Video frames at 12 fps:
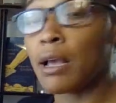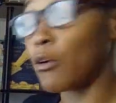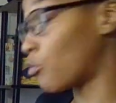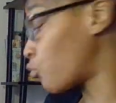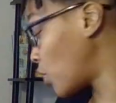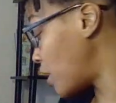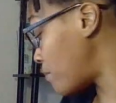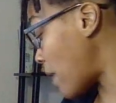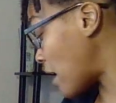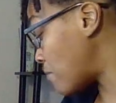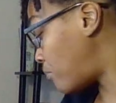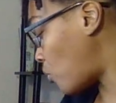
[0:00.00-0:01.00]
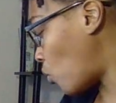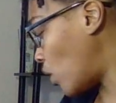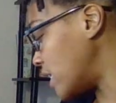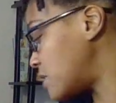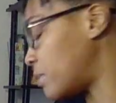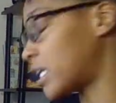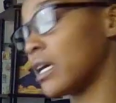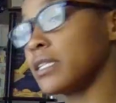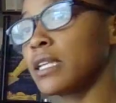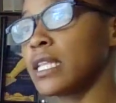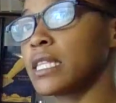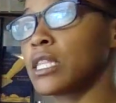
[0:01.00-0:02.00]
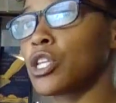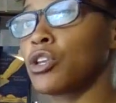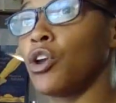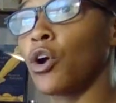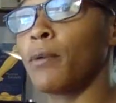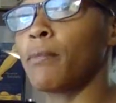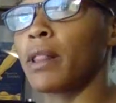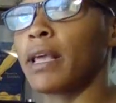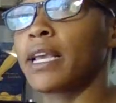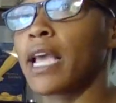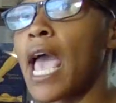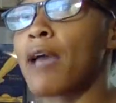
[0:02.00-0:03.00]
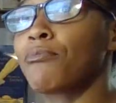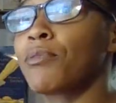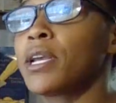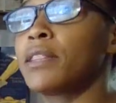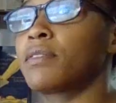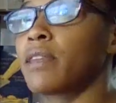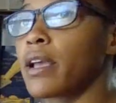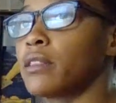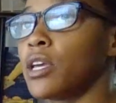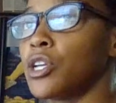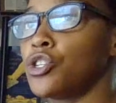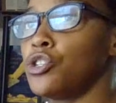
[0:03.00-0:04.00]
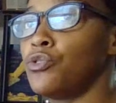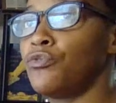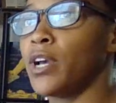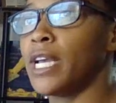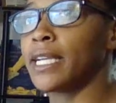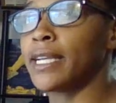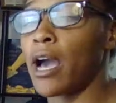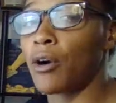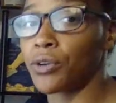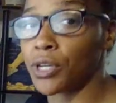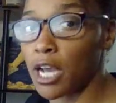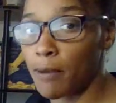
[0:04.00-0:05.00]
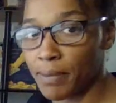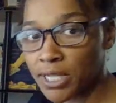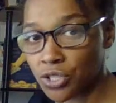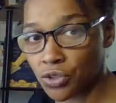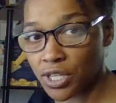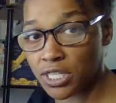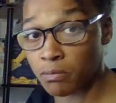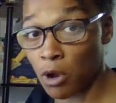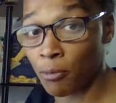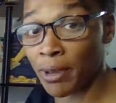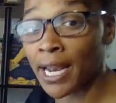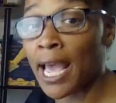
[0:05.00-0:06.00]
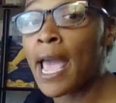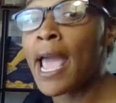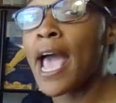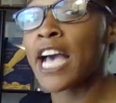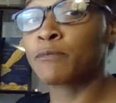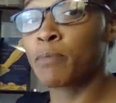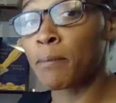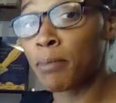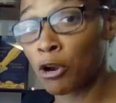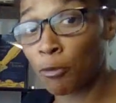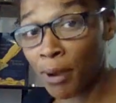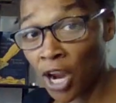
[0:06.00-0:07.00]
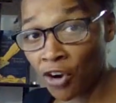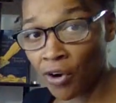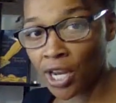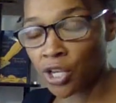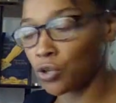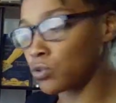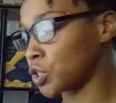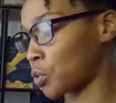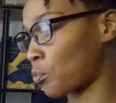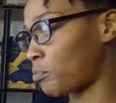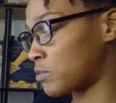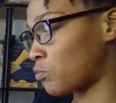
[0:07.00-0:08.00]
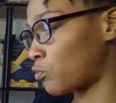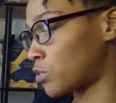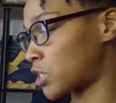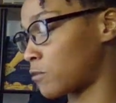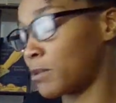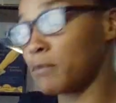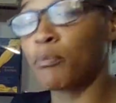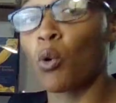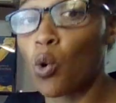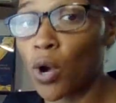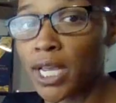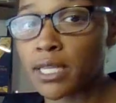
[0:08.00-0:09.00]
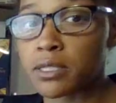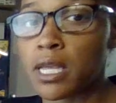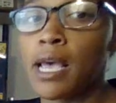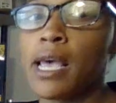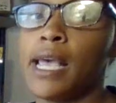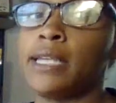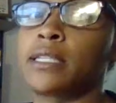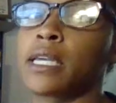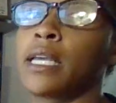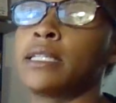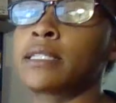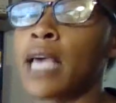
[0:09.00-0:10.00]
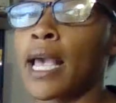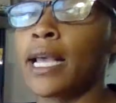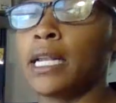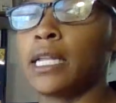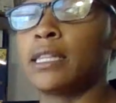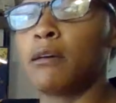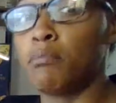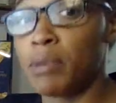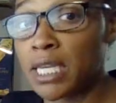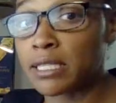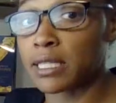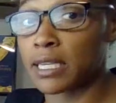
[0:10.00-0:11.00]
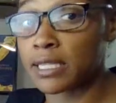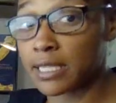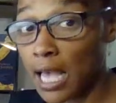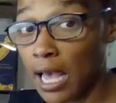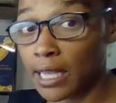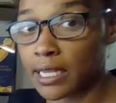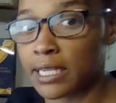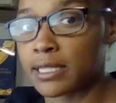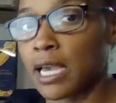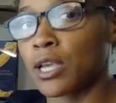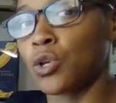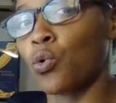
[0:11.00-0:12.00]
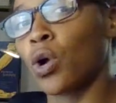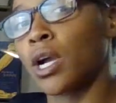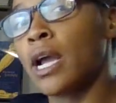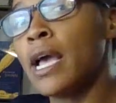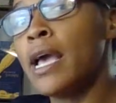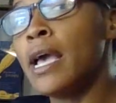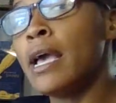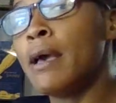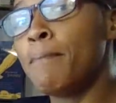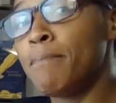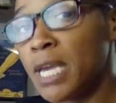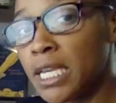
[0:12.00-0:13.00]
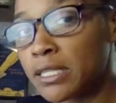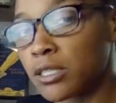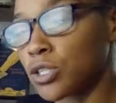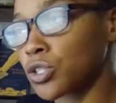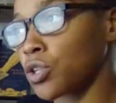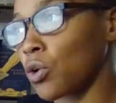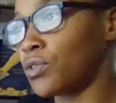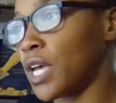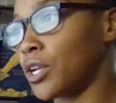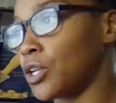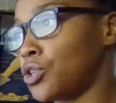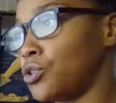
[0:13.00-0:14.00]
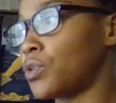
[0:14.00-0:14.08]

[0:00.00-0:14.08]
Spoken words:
Remain poised, because you're like, everything that you've encountered up until this moment has been preparing you to be poised and to contain the beast inside, contain your beast, so that you